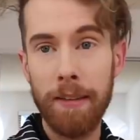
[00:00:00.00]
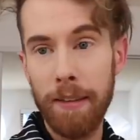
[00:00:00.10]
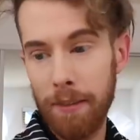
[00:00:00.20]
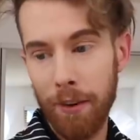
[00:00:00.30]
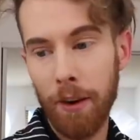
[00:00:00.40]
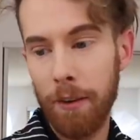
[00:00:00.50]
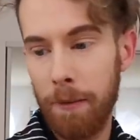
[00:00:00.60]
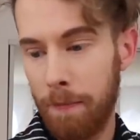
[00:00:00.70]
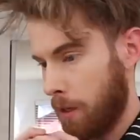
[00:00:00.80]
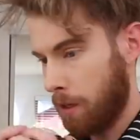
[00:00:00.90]
it this far.
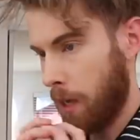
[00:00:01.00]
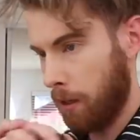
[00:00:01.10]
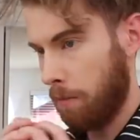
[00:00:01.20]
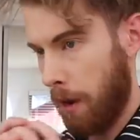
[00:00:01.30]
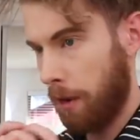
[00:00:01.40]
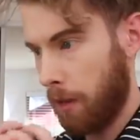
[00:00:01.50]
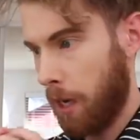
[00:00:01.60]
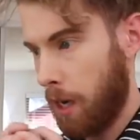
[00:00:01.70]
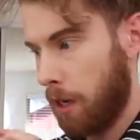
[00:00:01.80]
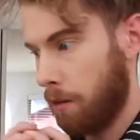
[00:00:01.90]
Is Kelly mad that
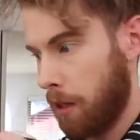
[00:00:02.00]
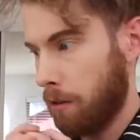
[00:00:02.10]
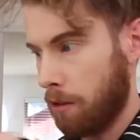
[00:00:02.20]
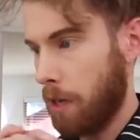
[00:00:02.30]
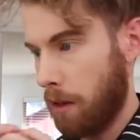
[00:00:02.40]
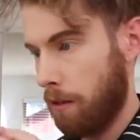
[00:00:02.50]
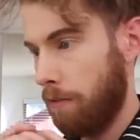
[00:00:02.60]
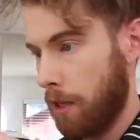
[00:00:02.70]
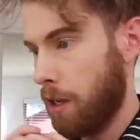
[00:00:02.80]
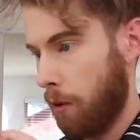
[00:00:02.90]
I hit her yesterday in the
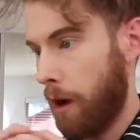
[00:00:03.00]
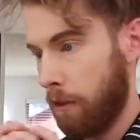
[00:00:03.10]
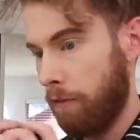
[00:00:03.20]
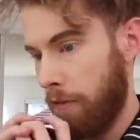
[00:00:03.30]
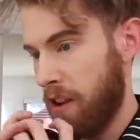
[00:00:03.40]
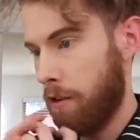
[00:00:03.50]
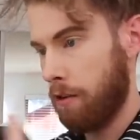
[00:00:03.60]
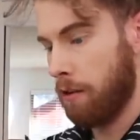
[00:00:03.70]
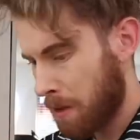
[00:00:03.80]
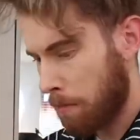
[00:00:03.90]
video out of
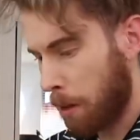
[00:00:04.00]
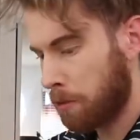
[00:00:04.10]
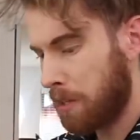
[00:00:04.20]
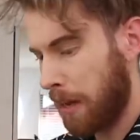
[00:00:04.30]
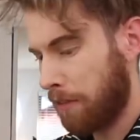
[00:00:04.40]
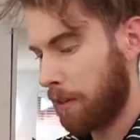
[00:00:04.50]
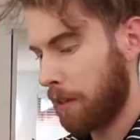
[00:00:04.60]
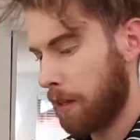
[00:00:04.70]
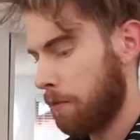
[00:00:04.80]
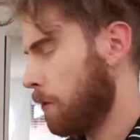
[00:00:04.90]
fear? Most
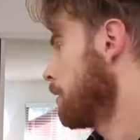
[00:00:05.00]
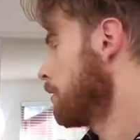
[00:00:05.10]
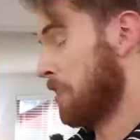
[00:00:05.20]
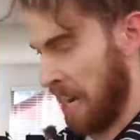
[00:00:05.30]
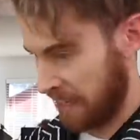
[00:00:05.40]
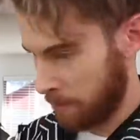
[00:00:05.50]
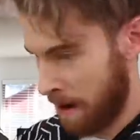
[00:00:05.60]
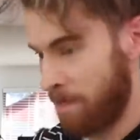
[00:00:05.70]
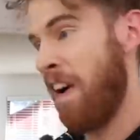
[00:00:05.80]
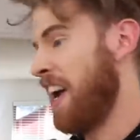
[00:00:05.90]
definitely. Say it to
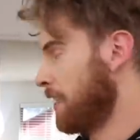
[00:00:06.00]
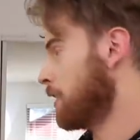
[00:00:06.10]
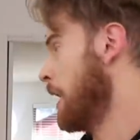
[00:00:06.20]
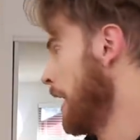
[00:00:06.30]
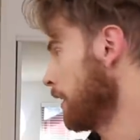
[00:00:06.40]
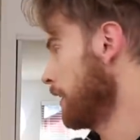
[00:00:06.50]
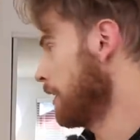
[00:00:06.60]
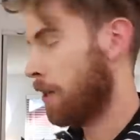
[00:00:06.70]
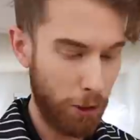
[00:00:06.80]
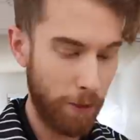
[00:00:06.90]
my face,
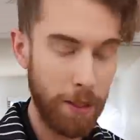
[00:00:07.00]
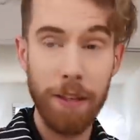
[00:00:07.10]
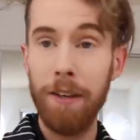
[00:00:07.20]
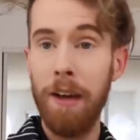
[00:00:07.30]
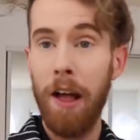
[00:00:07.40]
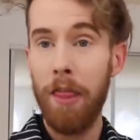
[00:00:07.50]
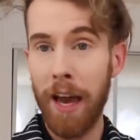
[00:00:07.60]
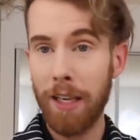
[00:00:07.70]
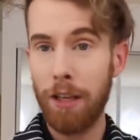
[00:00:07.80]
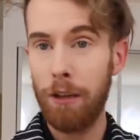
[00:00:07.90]
Kelly. Teresa,
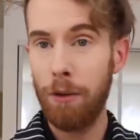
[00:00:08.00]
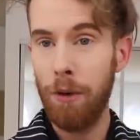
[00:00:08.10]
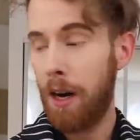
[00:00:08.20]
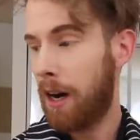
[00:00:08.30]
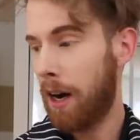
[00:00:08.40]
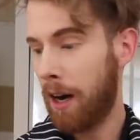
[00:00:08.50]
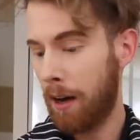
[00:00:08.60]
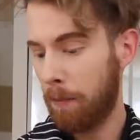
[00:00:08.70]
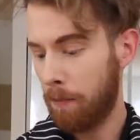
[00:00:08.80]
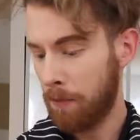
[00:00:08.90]
thank you.
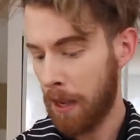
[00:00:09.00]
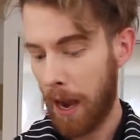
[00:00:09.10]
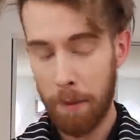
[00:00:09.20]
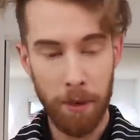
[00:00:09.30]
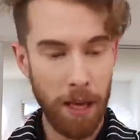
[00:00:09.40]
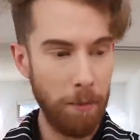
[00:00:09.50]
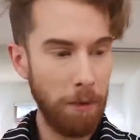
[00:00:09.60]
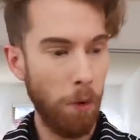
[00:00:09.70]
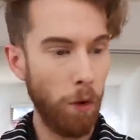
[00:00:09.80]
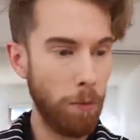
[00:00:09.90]
I'm
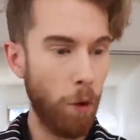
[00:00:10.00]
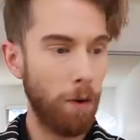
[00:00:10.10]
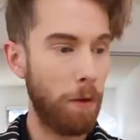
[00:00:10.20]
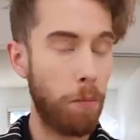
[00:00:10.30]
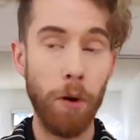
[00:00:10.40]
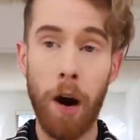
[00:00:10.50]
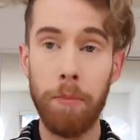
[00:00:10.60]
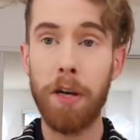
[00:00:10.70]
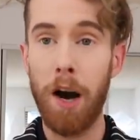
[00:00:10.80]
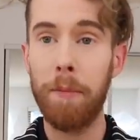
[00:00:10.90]
becoming more and more of a
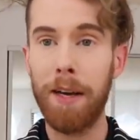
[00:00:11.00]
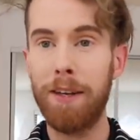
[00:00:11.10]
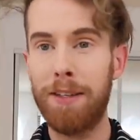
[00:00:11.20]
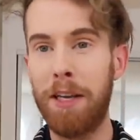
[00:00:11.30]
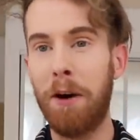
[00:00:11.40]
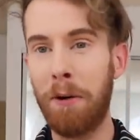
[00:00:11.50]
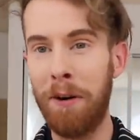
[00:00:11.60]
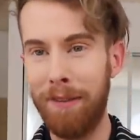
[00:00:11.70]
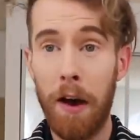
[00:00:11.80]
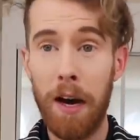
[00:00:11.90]
prop comic, so
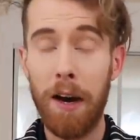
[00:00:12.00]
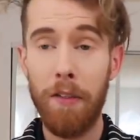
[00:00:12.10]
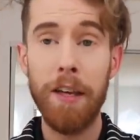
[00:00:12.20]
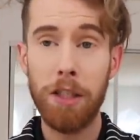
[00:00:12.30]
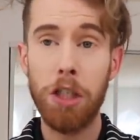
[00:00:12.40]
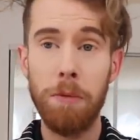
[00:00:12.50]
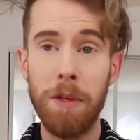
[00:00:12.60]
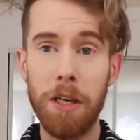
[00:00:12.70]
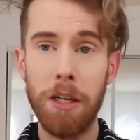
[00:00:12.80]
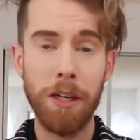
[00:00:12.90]
this should
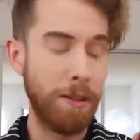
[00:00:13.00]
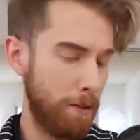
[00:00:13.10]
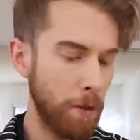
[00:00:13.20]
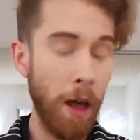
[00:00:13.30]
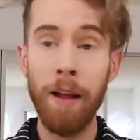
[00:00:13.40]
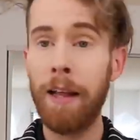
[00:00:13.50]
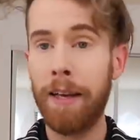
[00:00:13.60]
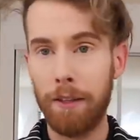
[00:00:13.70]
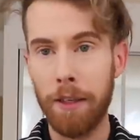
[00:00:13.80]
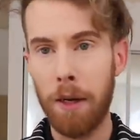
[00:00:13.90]
be good. Not
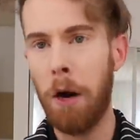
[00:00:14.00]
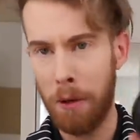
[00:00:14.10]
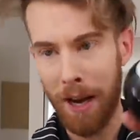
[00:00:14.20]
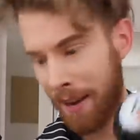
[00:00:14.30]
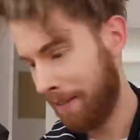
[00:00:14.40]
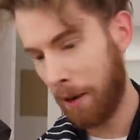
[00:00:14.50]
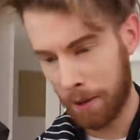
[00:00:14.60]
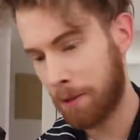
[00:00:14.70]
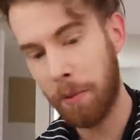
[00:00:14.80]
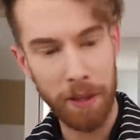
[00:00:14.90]
likely. Okay, well,
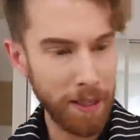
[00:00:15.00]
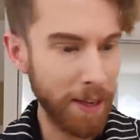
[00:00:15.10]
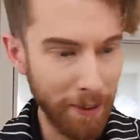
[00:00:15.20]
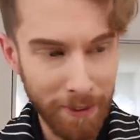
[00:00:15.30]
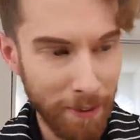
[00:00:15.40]
I'll just put that down.